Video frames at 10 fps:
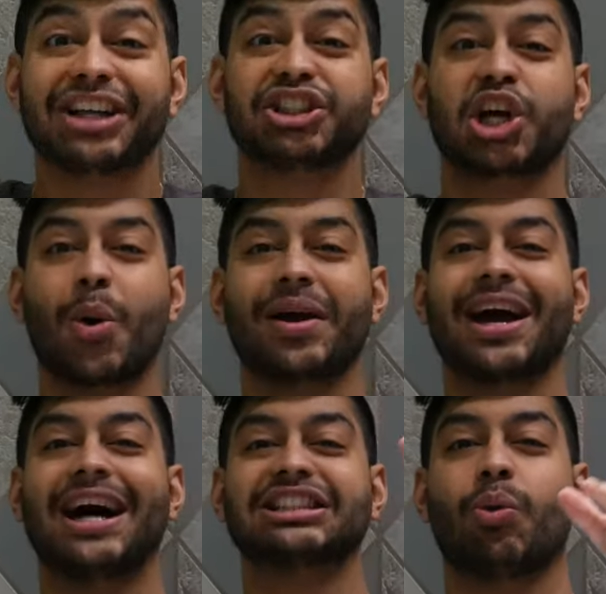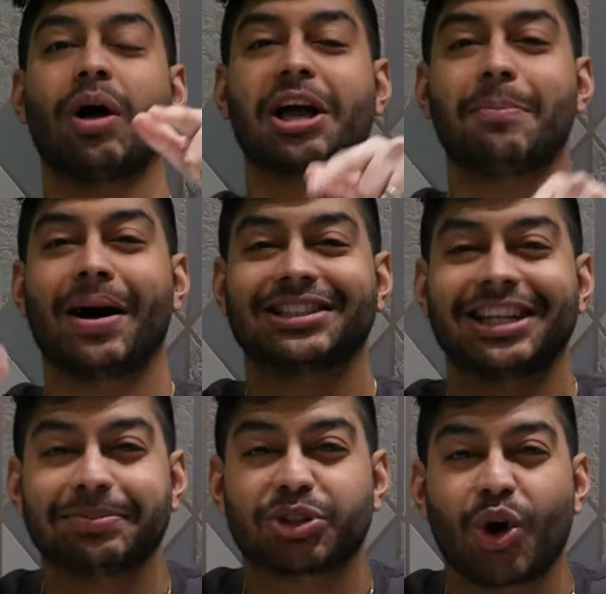How's it going guys and welcome back to
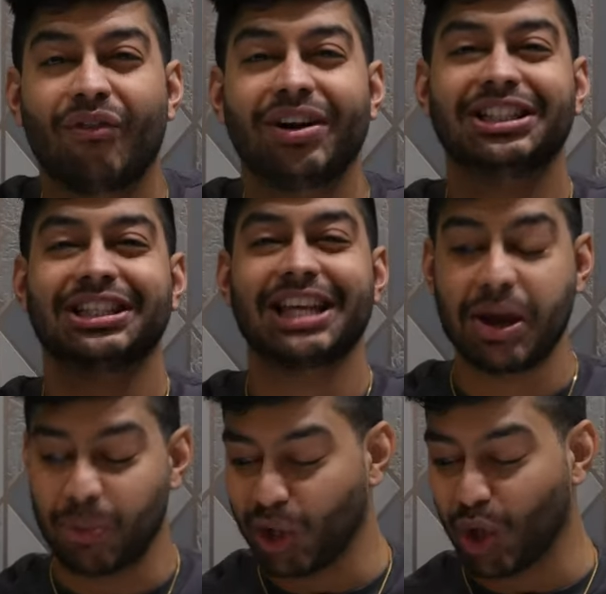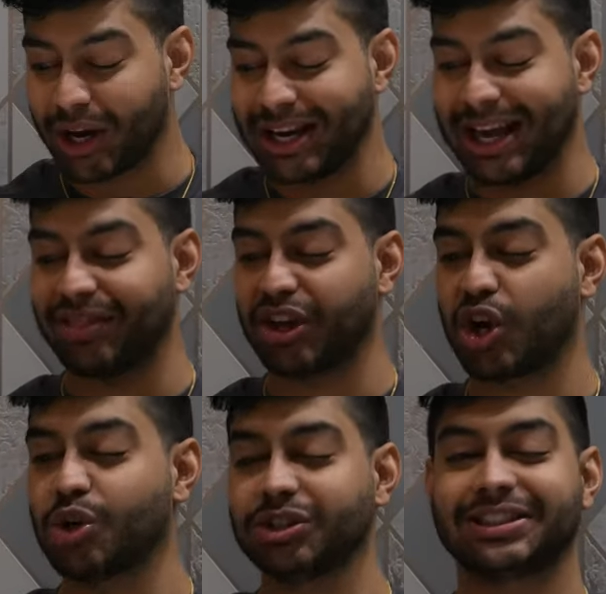Dipscovery. Today we're looking at the
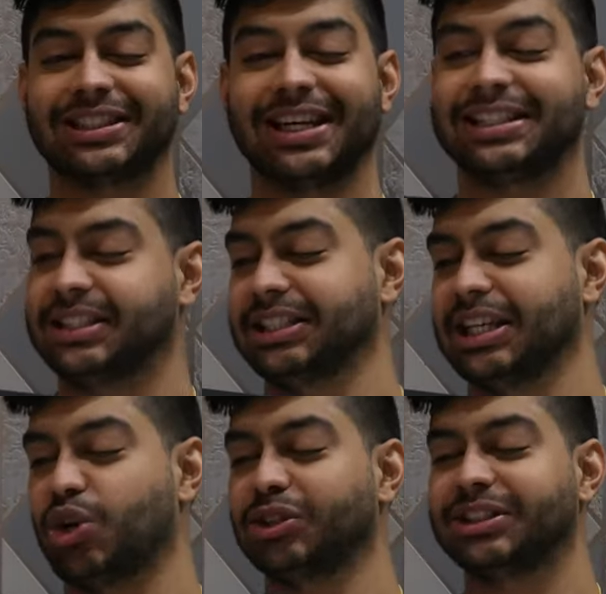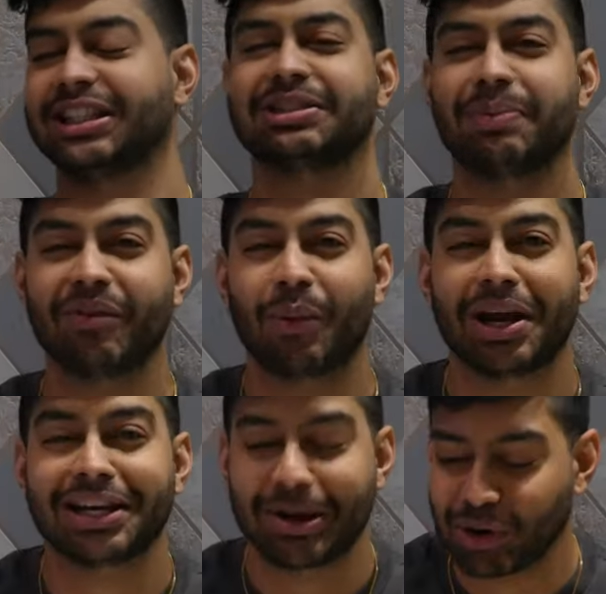Quntis, is it Quntis, a bit of a
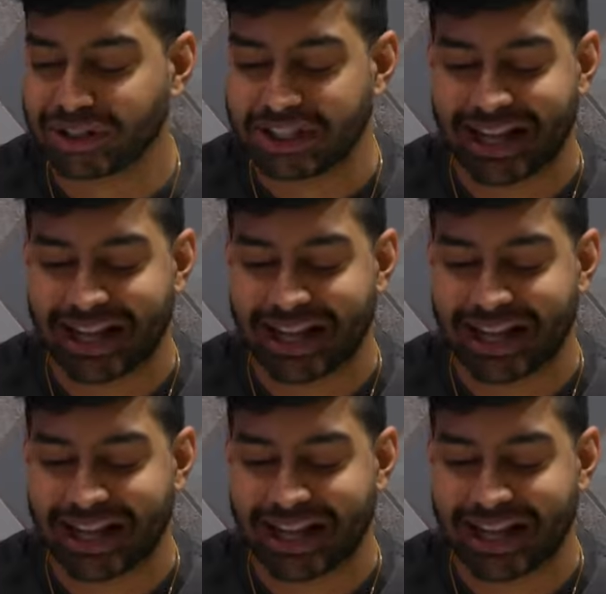weird name, Quntis